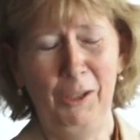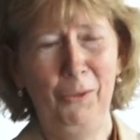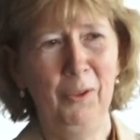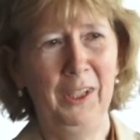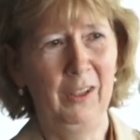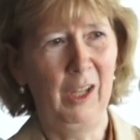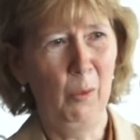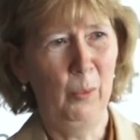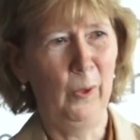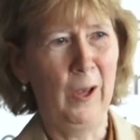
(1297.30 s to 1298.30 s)
give you an
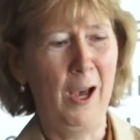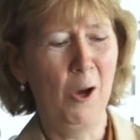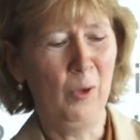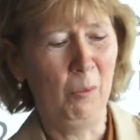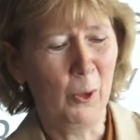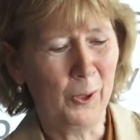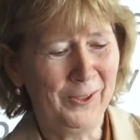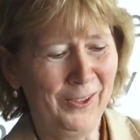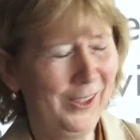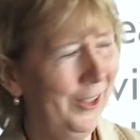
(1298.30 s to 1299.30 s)
example how
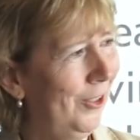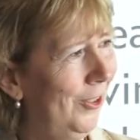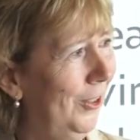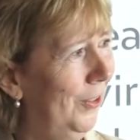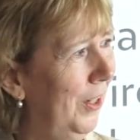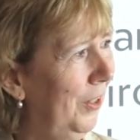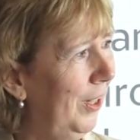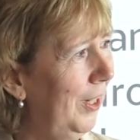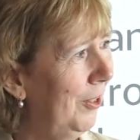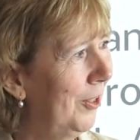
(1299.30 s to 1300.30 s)
important this, this
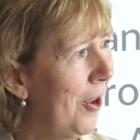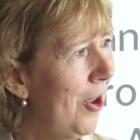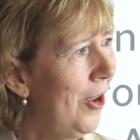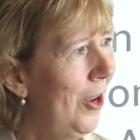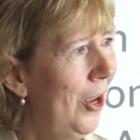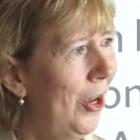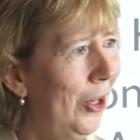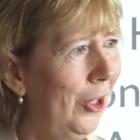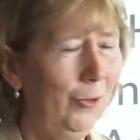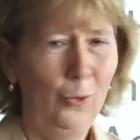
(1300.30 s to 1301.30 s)
is.
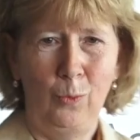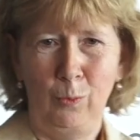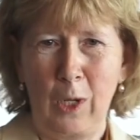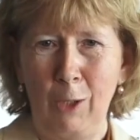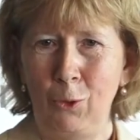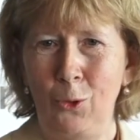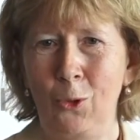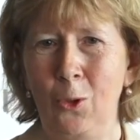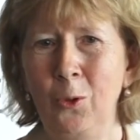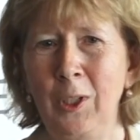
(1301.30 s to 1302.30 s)
Uh, I was
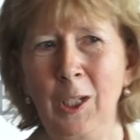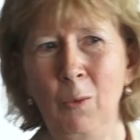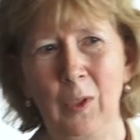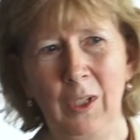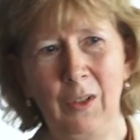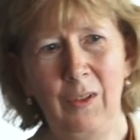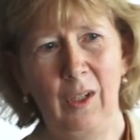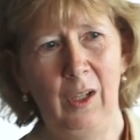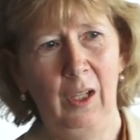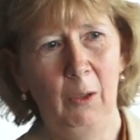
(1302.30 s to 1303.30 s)
just talking, we need,
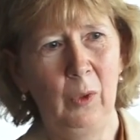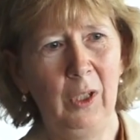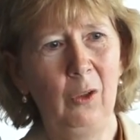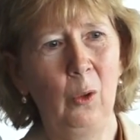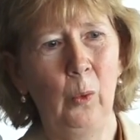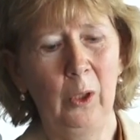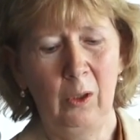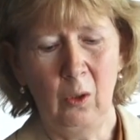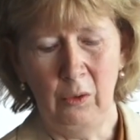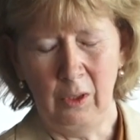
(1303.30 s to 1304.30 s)
uh, we need to
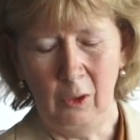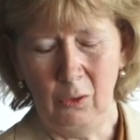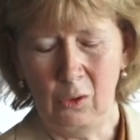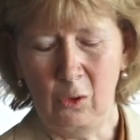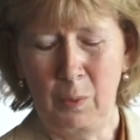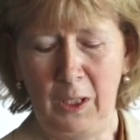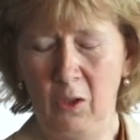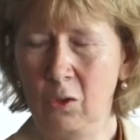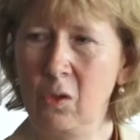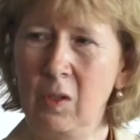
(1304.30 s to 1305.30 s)
work on, uh, on
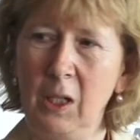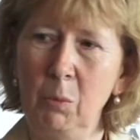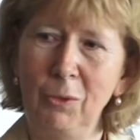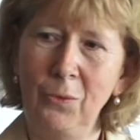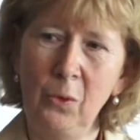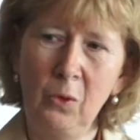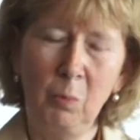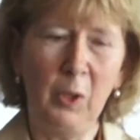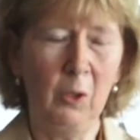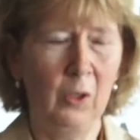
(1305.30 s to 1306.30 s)
sustainable food
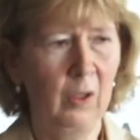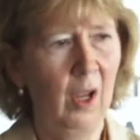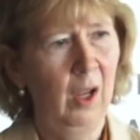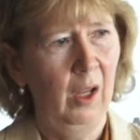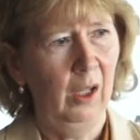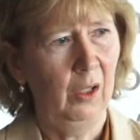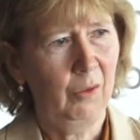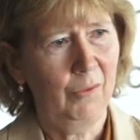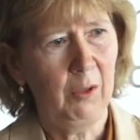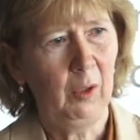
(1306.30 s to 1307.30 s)
because it's
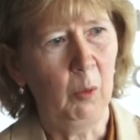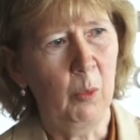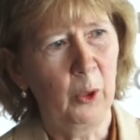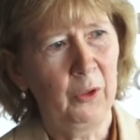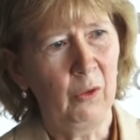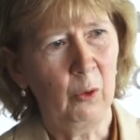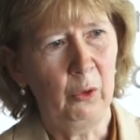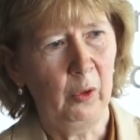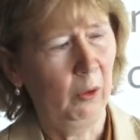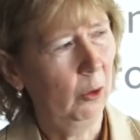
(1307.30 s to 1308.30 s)
a very important
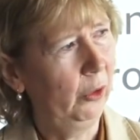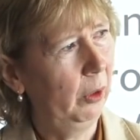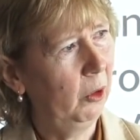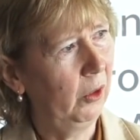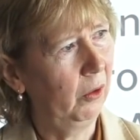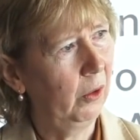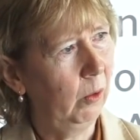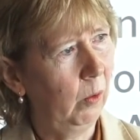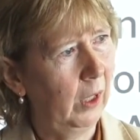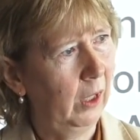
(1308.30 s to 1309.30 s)
contributor
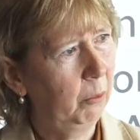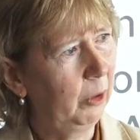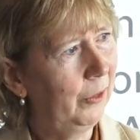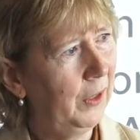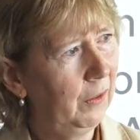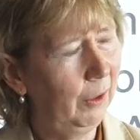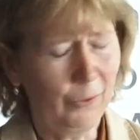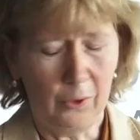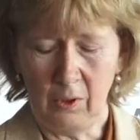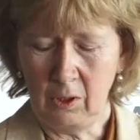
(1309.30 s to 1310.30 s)
to uh, preventing
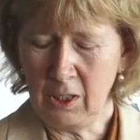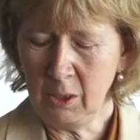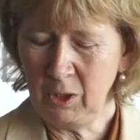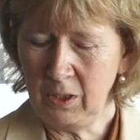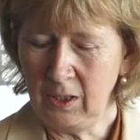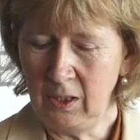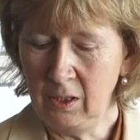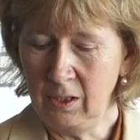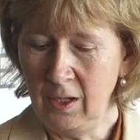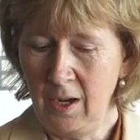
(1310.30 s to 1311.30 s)
further climate change.